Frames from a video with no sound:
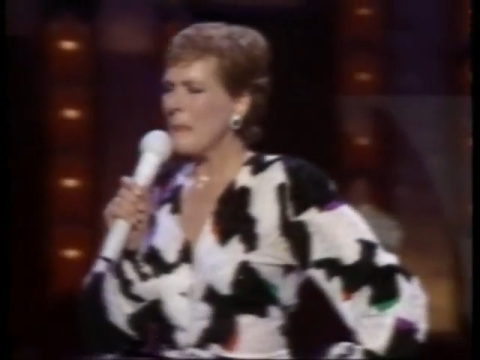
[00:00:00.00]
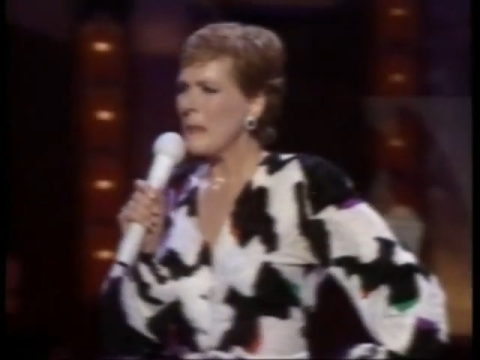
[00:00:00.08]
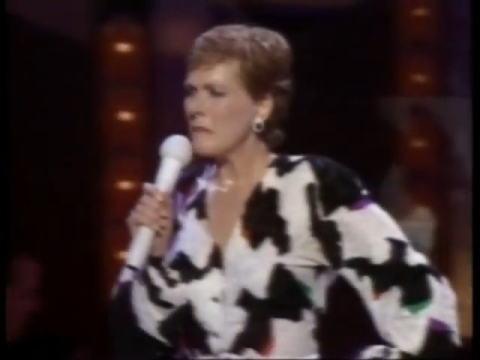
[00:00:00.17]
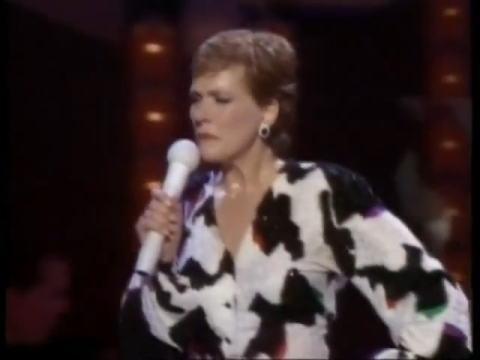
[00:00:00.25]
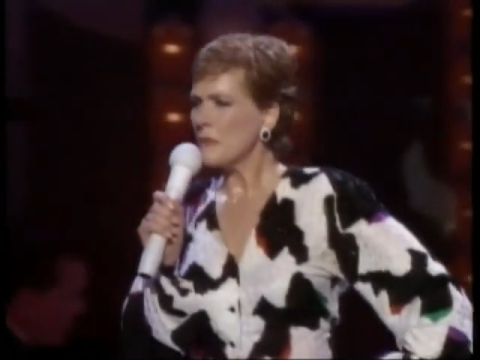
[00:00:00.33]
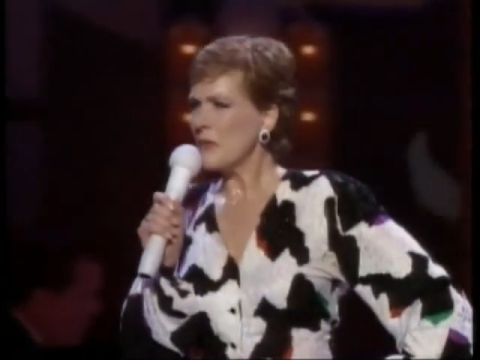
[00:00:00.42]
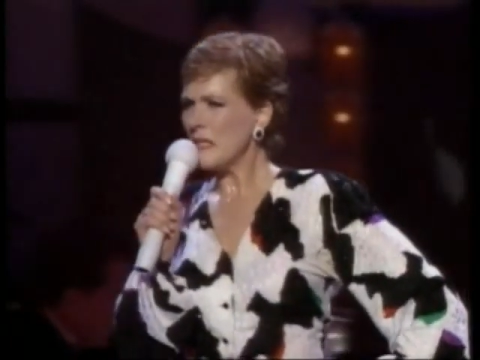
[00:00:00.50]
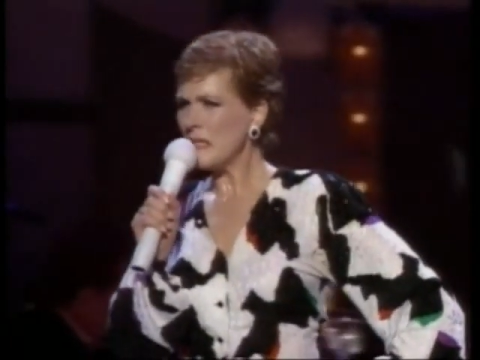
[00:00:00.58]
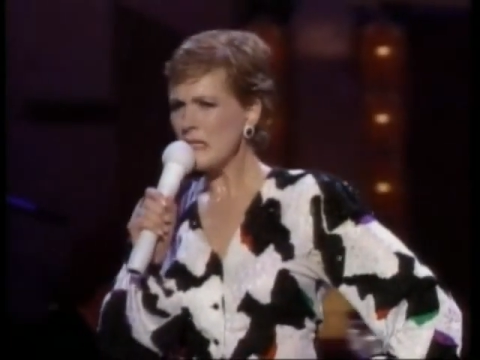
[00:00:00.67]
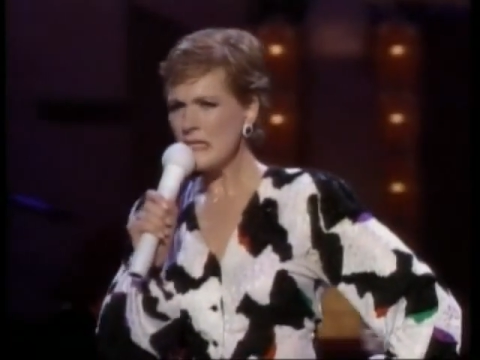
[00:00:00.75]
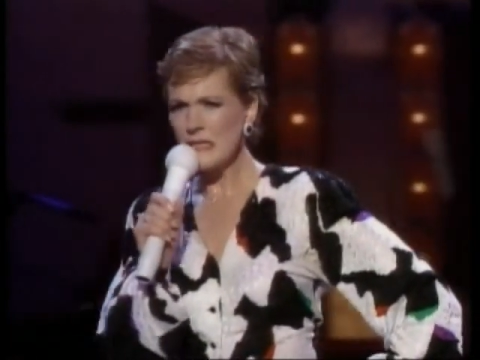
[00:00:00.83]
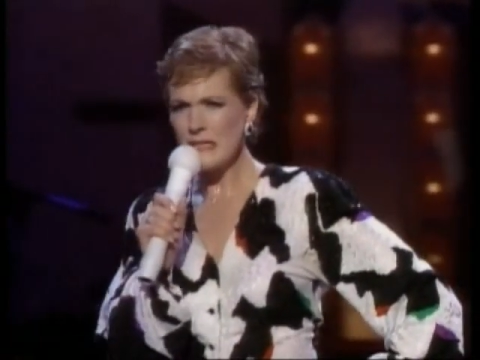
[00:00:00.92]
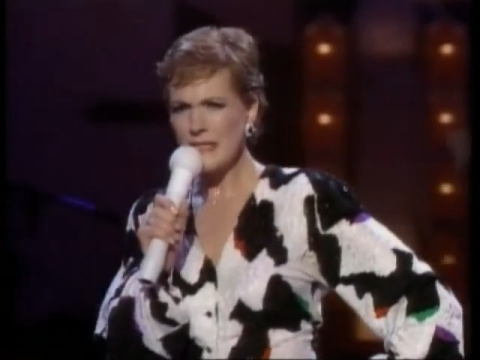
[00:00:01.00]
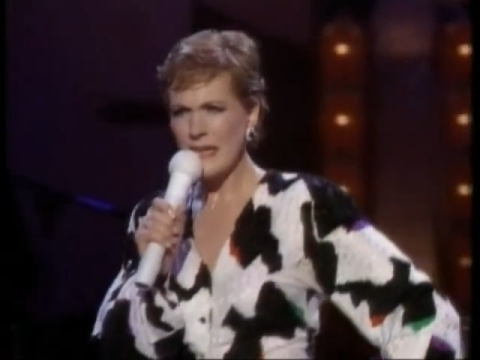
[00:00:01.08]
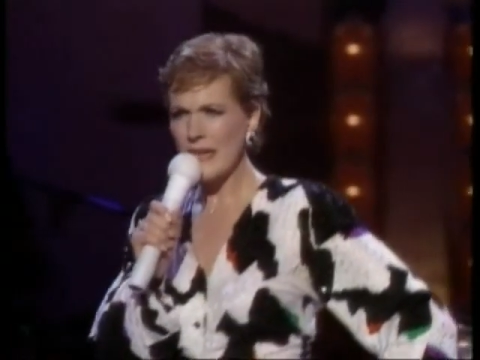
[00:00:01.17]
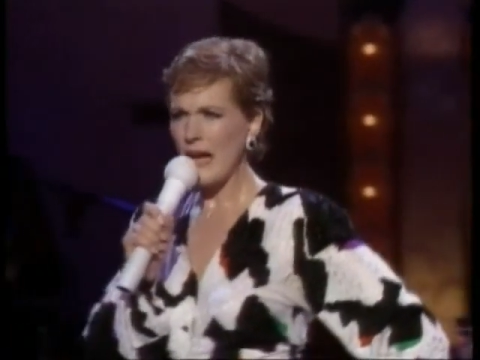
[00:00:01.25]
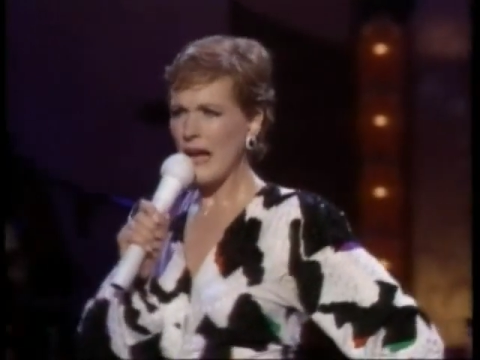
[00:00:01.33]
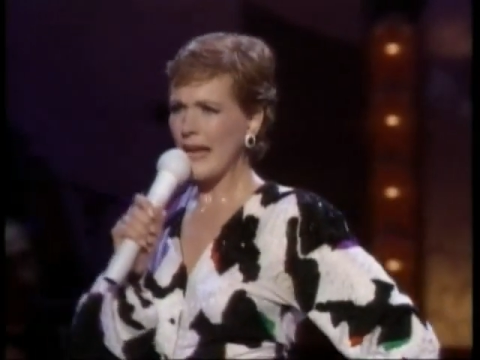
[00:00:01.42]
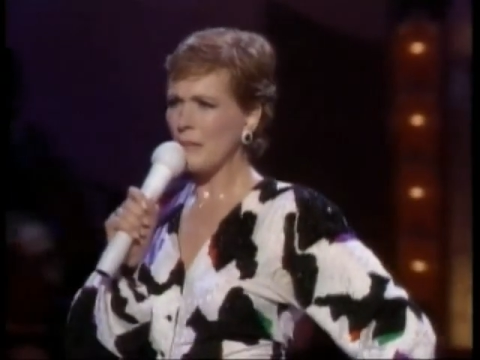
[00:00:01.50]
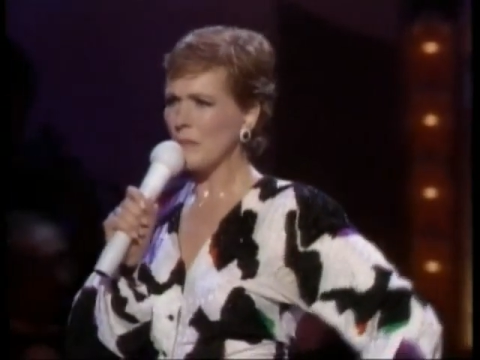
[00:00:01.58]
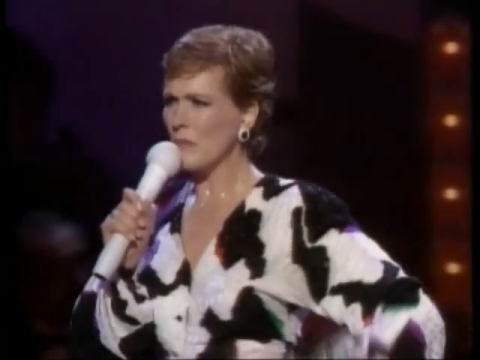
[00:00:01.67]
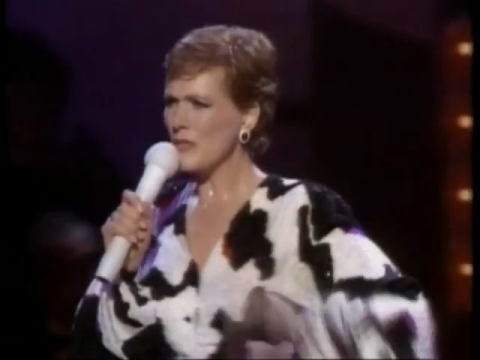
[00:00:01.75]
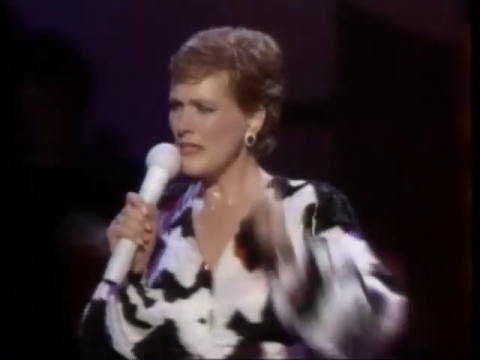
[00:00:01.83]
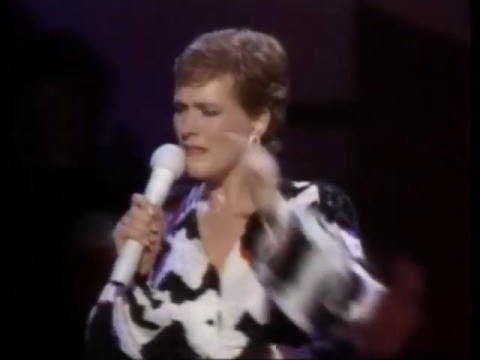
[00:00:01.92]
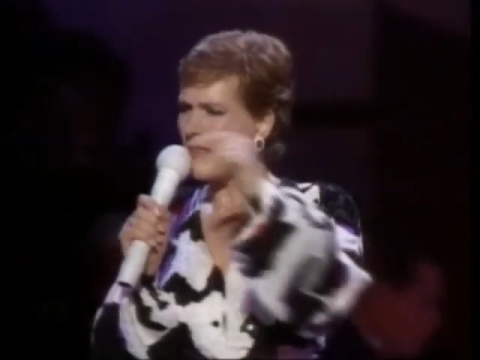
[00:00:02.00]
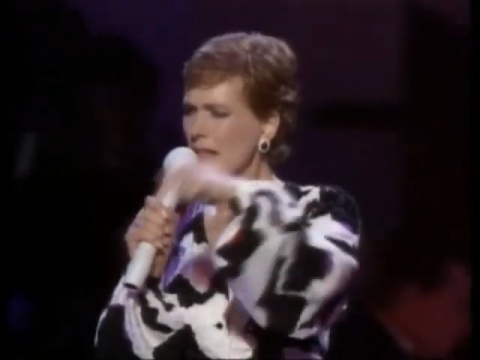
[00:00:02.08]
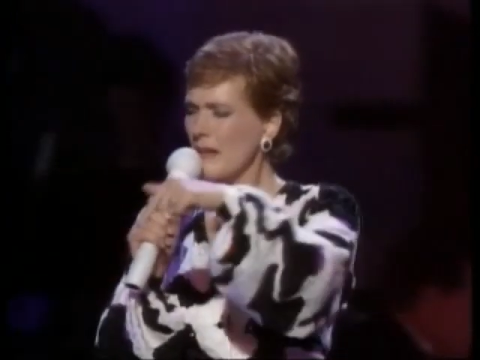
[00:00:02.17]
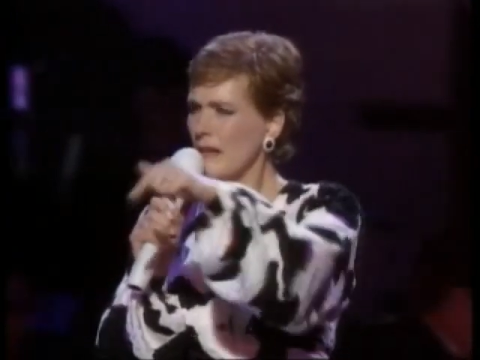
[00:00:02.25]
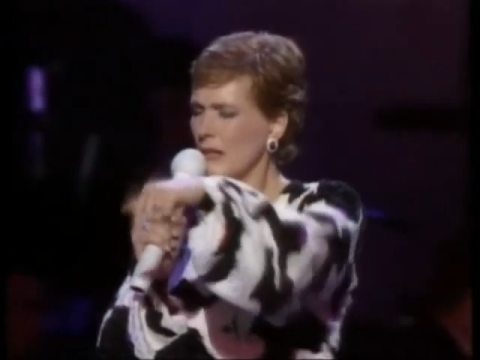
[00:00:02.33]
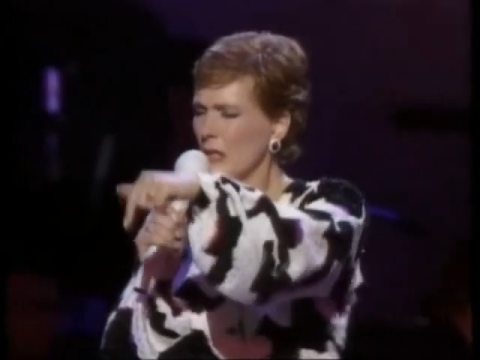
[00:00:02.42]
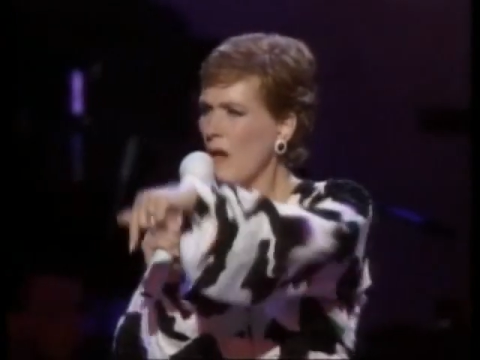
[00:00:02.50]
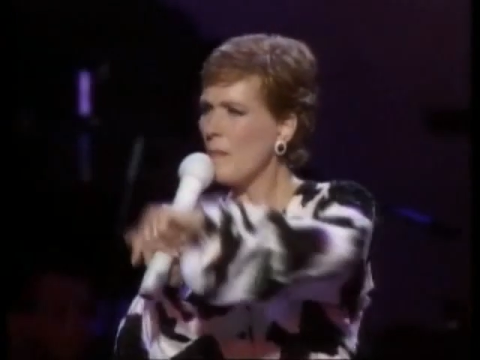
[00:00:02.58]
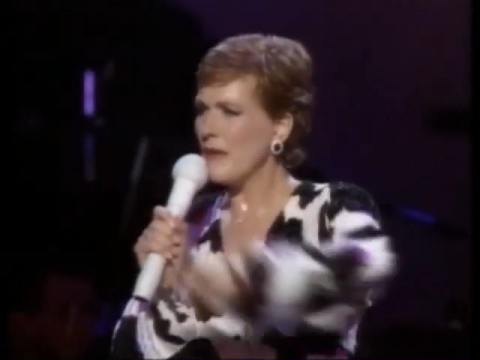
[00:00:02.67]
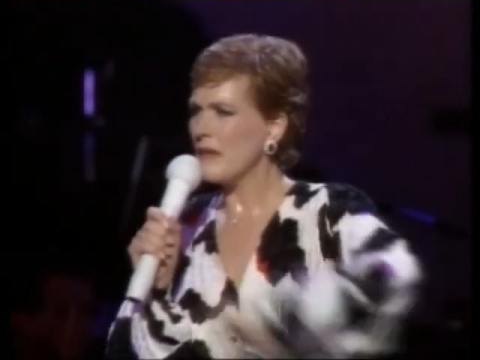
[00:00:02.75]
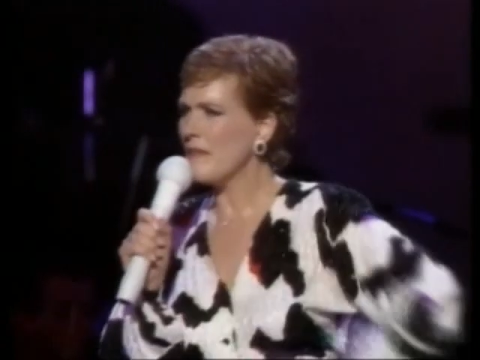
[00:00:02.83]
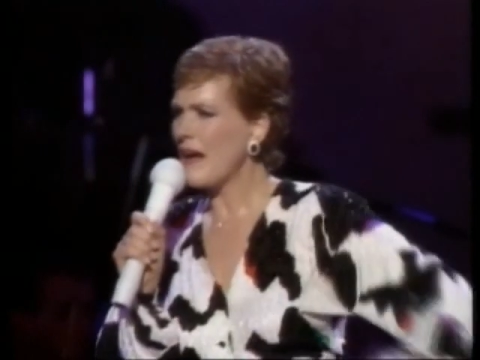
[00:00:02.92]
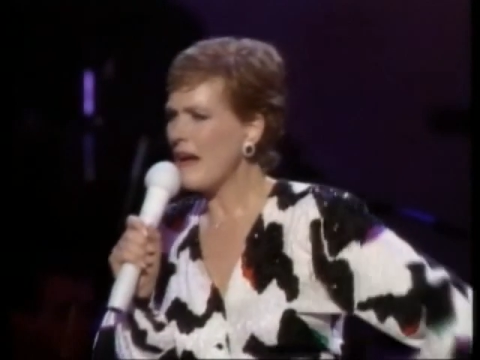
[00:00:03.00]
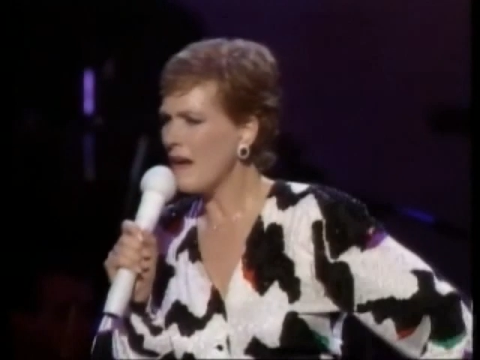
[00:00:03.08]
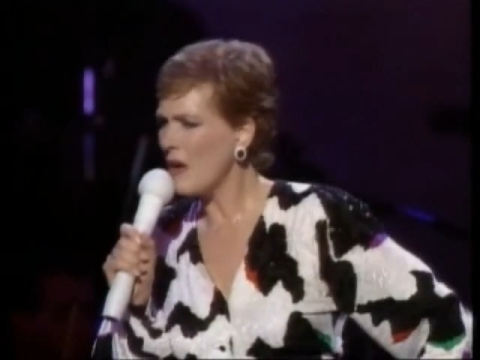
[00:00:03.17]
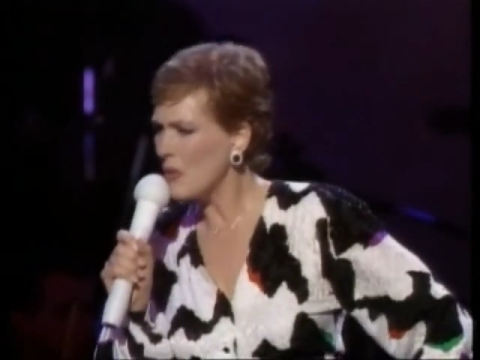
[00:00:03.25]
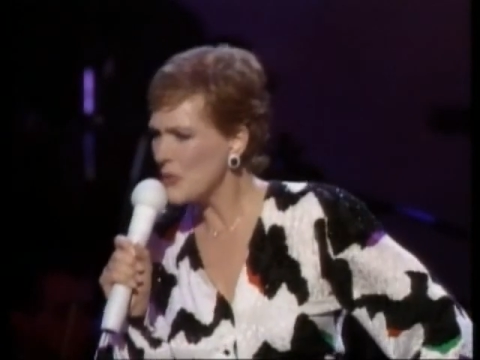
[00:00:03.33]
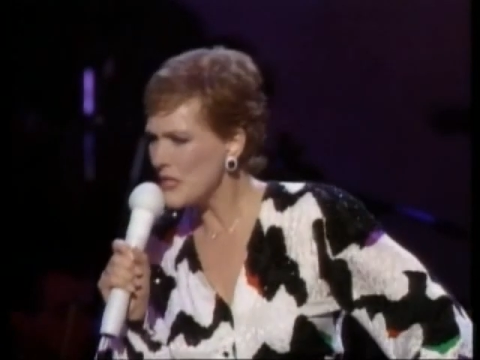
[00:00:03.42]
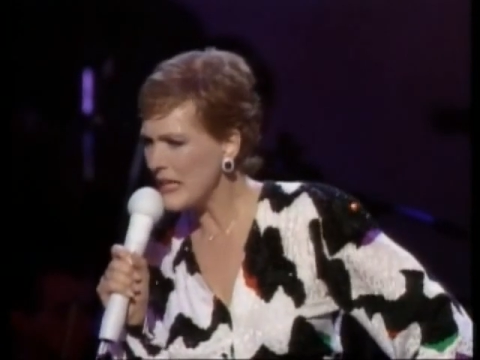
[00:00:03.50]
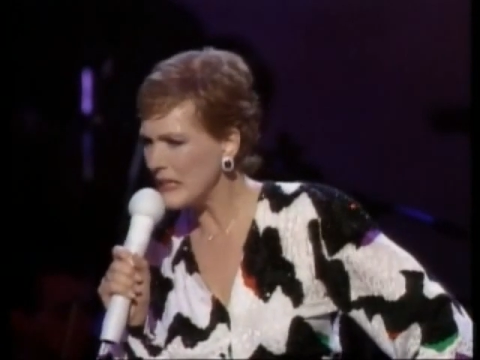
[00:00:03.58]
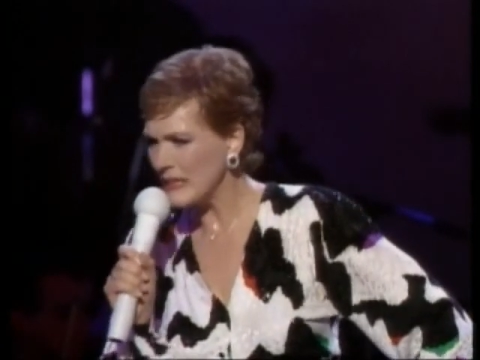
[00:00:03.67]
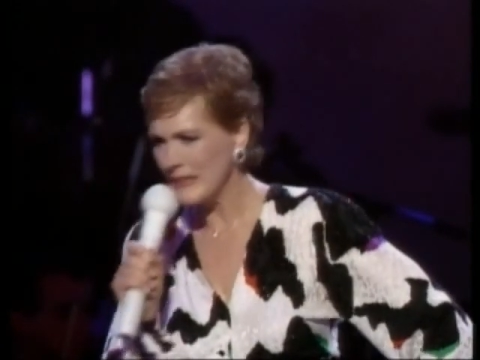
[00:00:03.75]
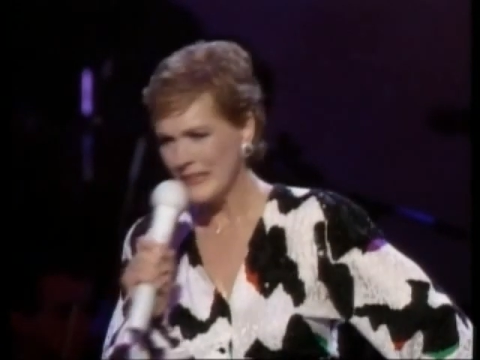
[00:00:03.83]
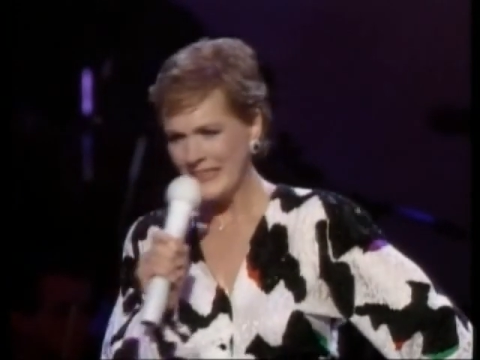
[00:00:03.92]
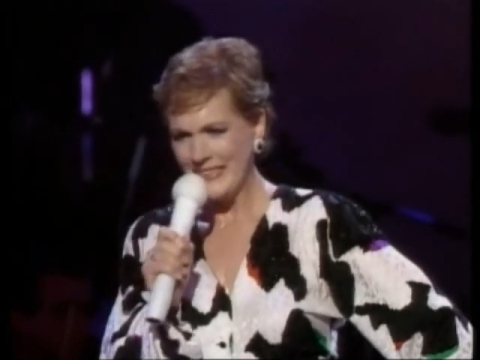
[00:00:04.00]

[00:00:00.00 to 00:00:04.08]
for rehearsals, and I was in the lobby of our hotel.